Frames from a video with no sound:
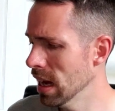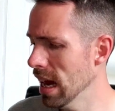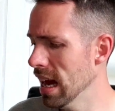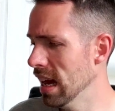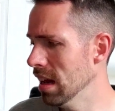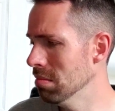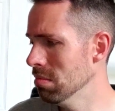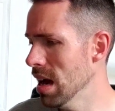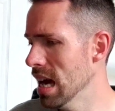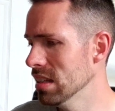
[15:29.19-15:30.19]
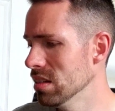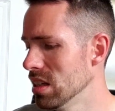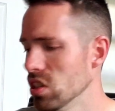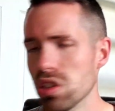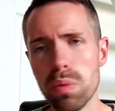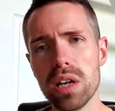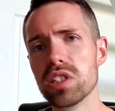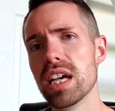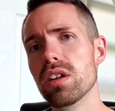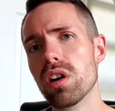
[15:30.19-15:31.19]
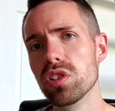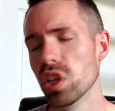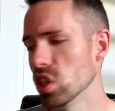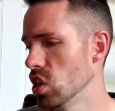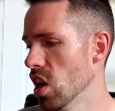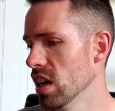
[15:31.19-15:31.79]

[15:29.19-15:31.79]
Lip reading: And this is where technology has gone,